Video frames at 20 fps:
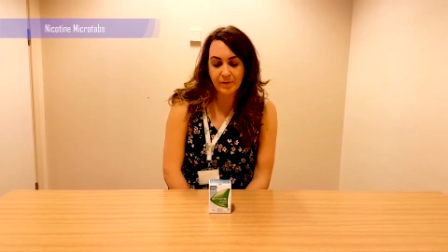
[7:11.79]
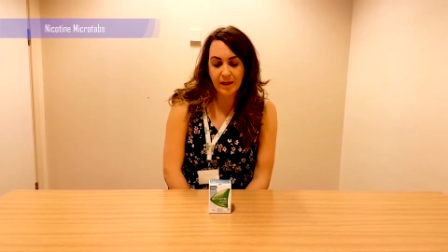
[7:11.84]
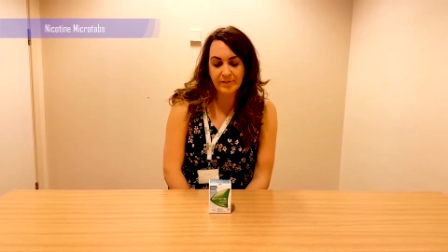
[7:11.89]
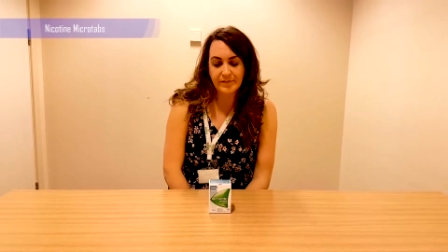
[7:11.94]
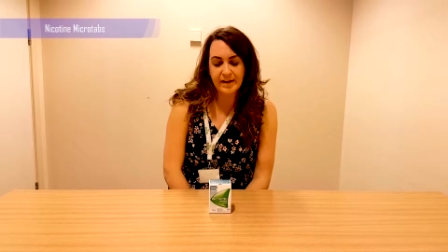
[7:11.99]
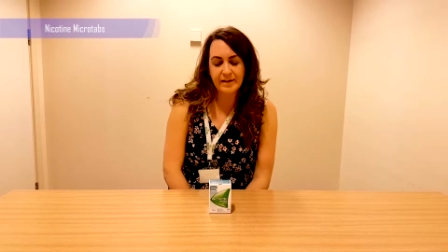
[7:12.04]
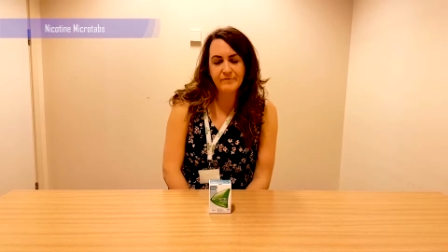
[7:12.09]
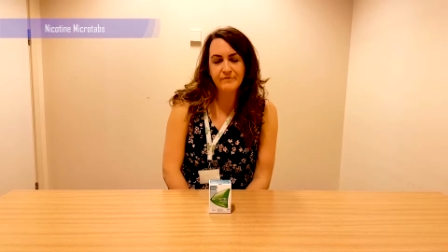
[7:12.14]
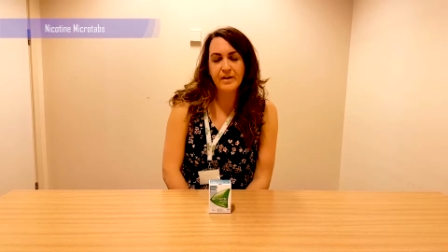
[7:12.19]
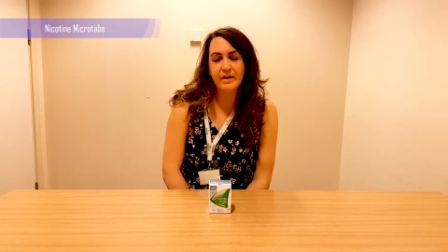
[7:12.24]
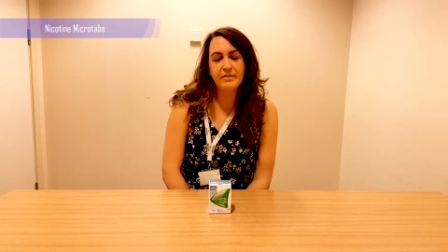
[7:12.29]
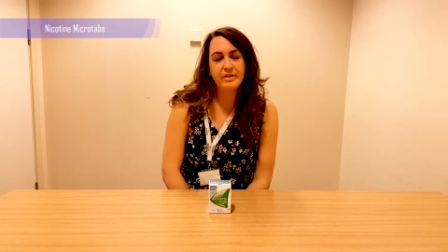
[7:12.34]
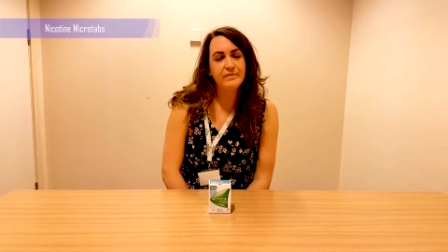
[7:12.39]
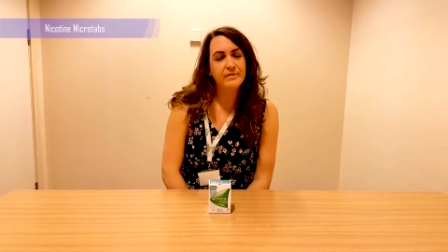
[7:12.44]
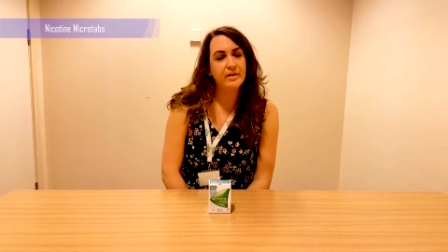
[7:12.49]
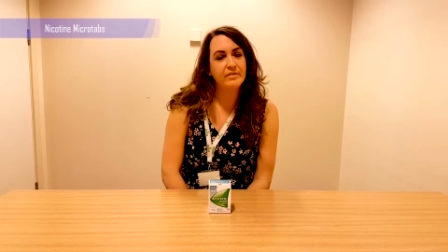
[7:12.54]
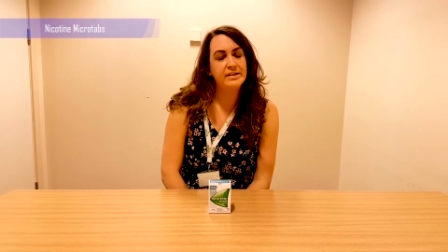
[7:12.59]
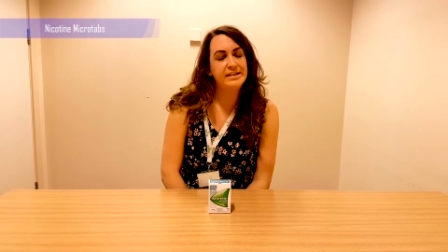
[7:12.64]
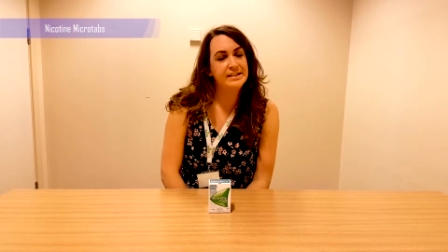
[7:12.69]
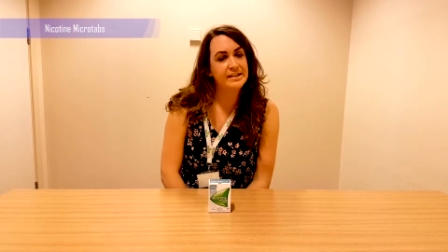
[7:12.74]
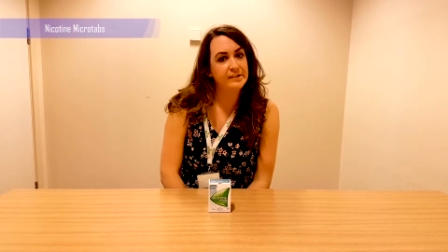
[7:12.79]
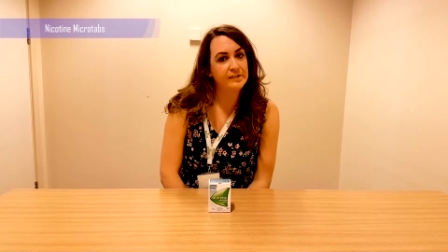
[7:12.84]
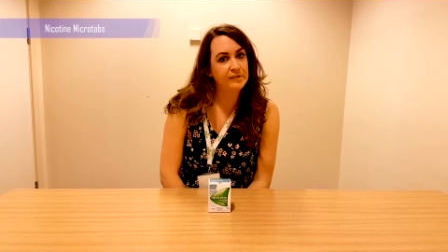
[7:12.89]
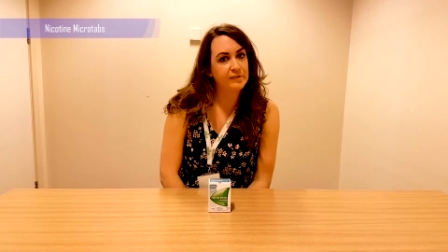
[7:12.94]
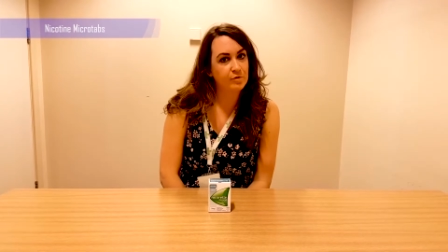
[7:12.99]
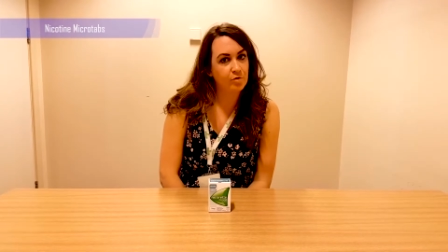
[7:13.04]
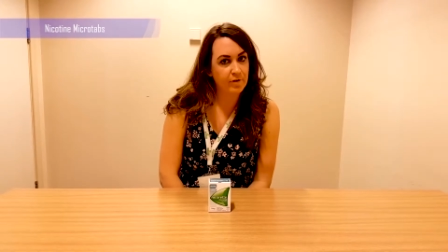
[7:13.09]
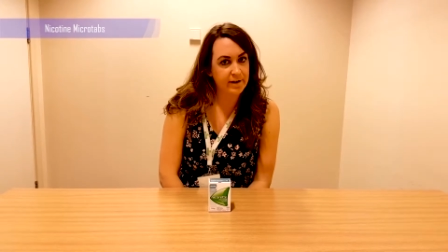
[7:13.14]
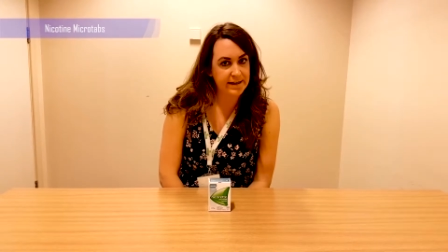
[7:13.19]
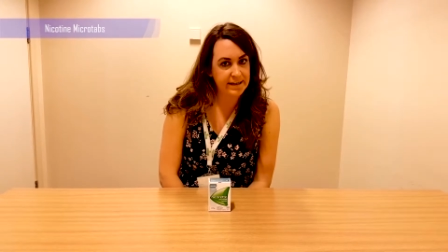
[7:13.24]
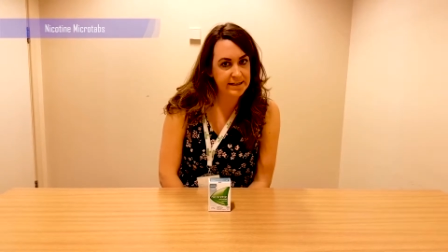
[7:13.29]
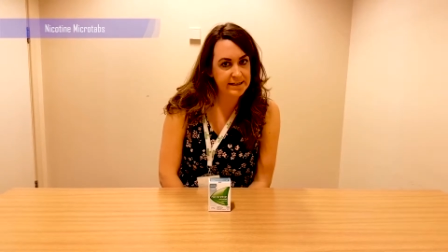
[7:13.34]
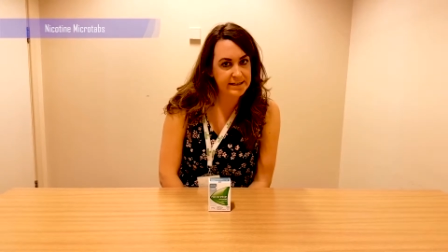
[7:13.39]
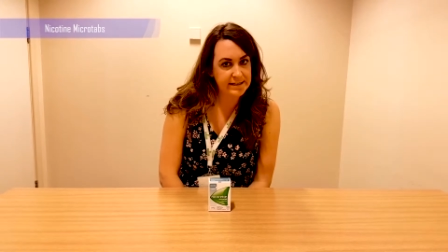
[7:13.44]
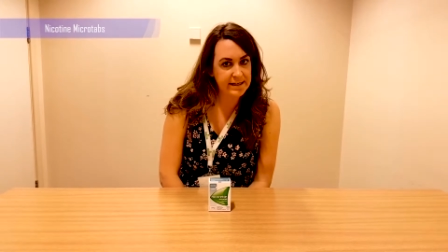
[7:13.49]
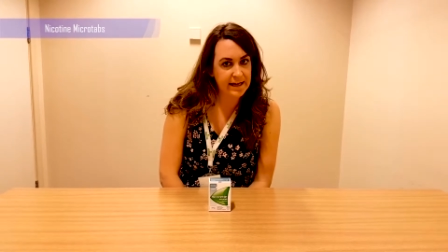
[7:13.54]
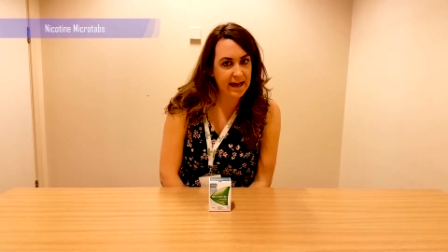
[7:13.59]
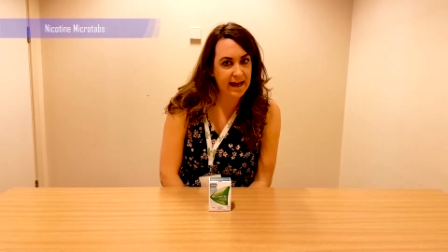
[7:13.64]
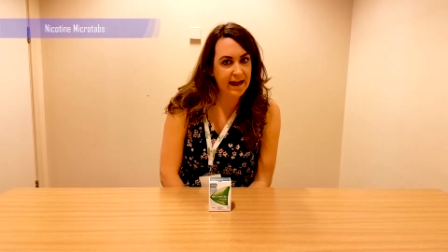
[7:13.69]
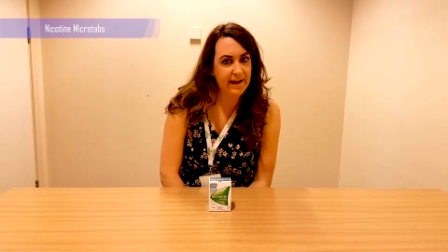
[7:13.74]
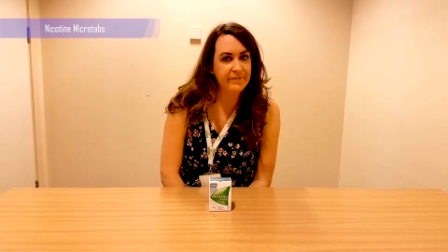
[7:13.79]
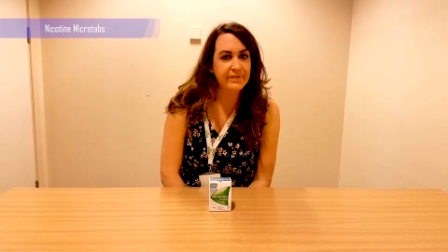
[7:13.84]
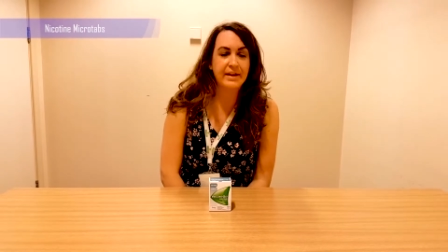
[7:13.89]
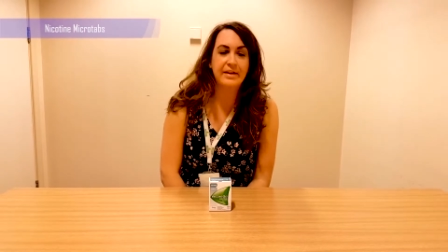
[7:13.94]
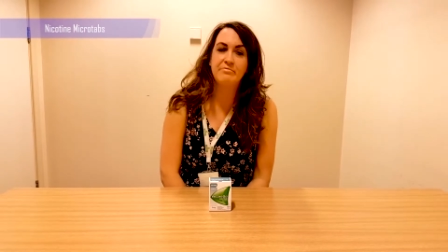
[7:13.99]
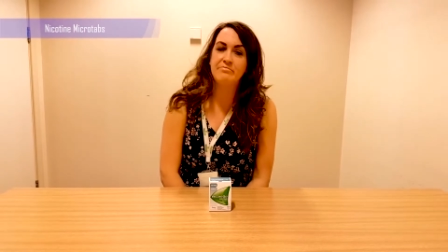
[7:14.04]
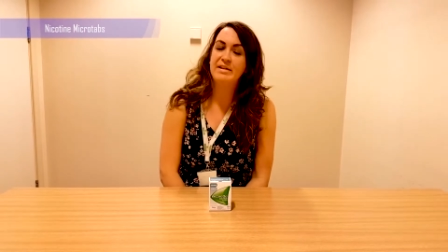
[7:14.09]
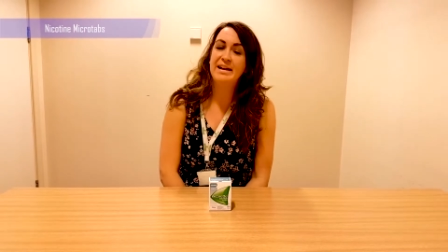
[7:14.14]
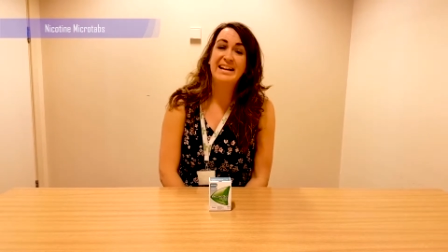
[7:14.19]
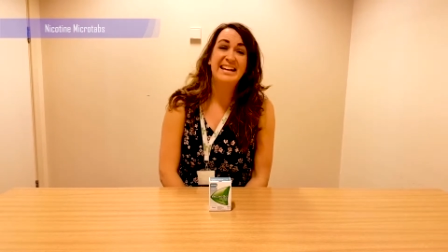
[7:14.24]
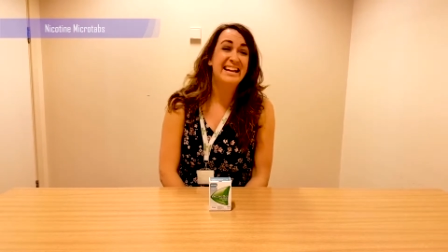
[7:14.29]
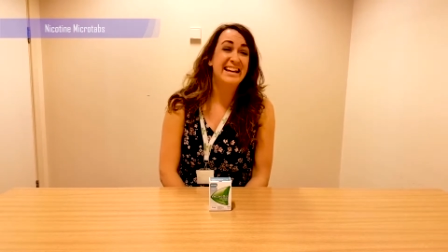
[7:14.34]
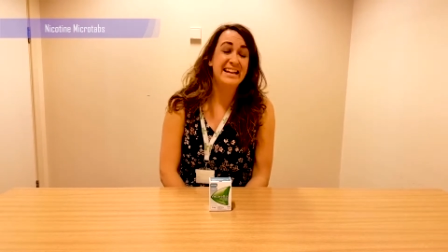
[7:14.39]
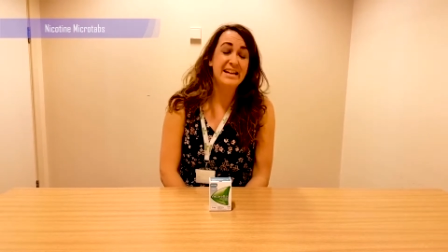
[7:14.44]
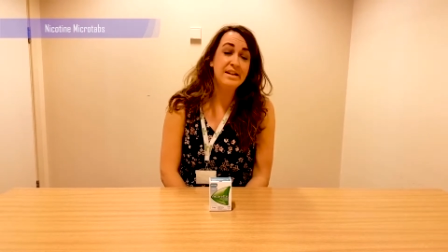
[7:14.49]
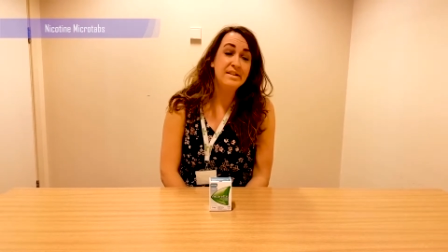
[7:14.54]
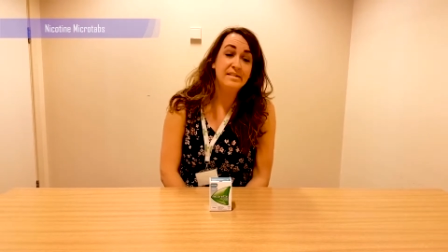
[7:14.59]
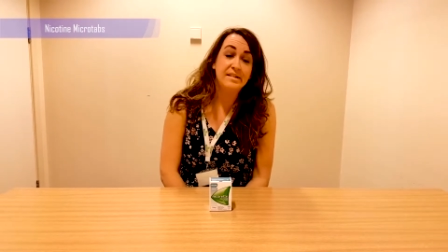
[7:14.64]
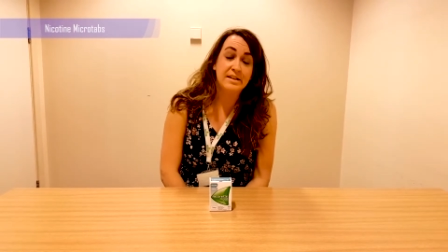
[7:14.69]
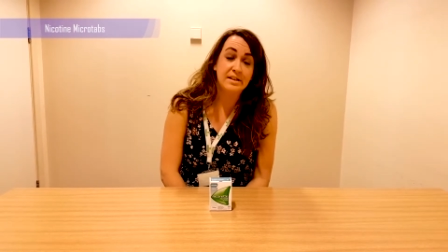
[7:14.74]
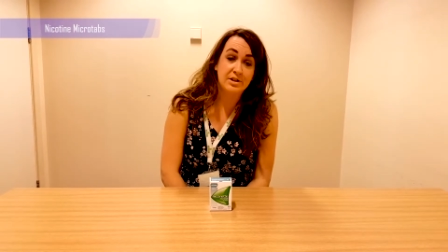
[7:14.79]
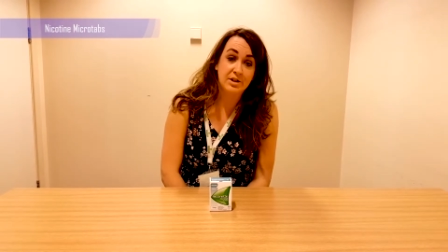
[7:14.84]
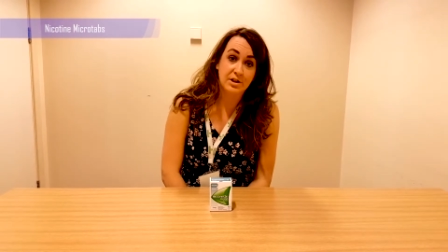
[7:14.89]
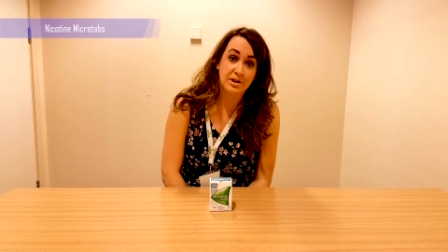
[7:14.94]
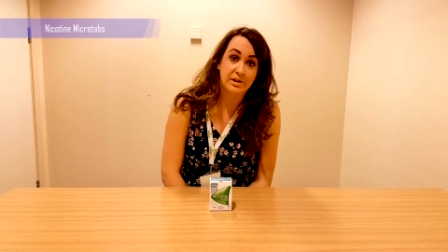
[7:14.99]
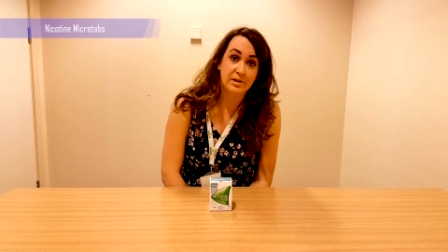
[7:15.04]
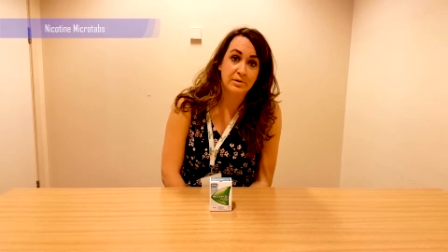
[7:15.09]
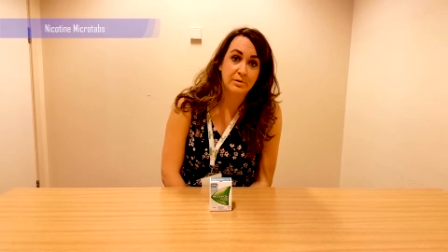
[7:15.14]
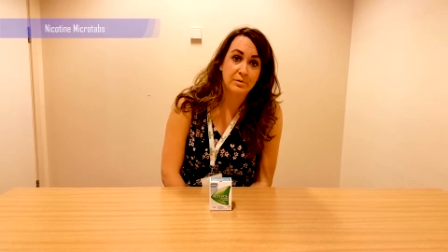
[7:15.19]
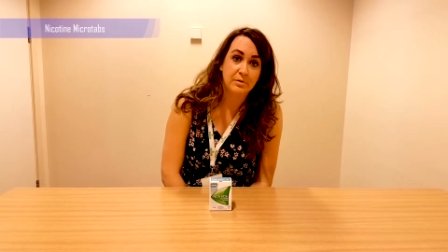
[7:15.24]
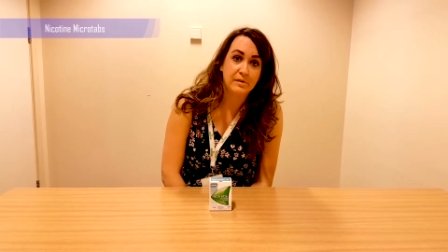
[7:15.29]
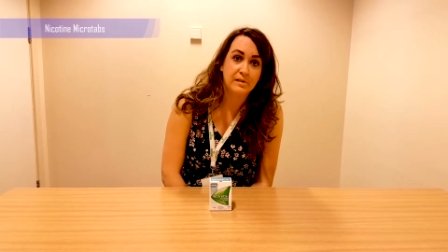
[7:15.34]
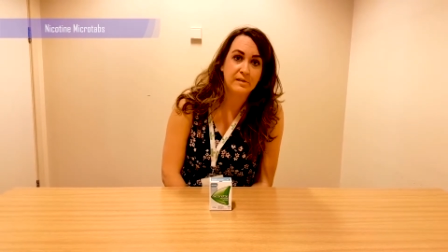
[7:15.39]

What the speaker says: They're very, very discreet and they're really easy to use.